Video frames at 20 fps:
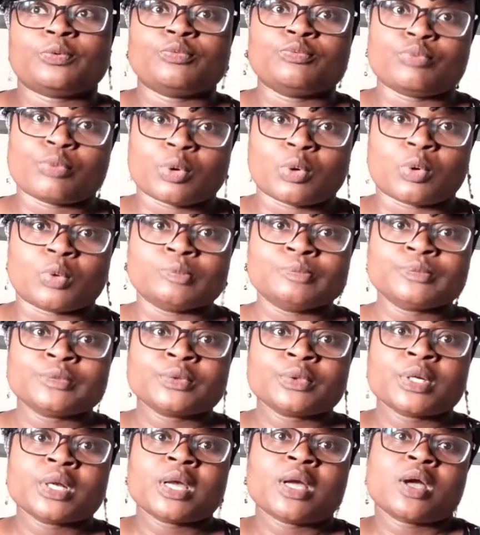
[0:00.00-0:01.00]
role.
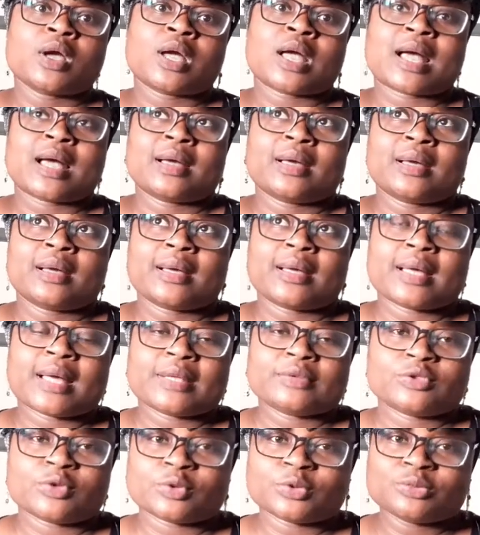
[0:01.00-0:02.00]

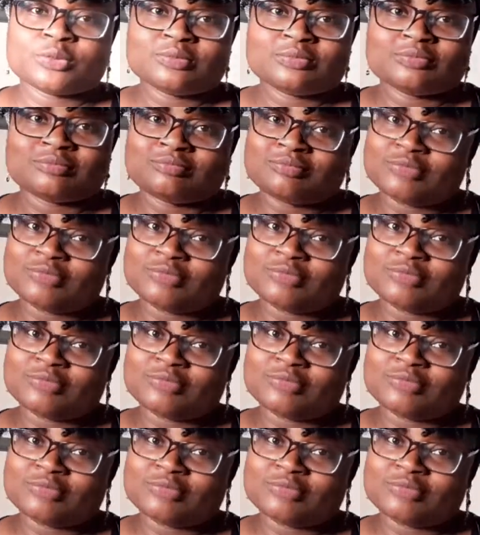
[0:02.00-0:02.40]
Don't